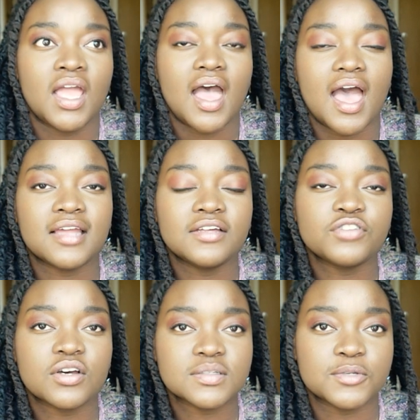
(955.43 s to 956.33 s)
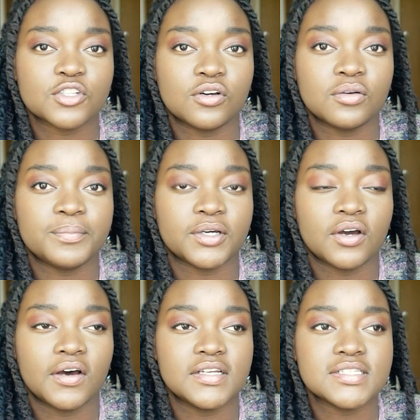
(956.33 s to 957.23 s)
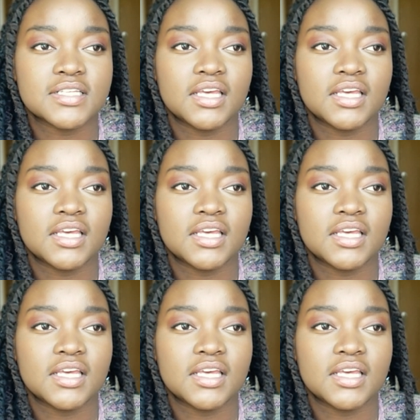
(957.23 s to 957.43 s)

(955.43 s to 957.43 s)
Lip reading: I loved hospital because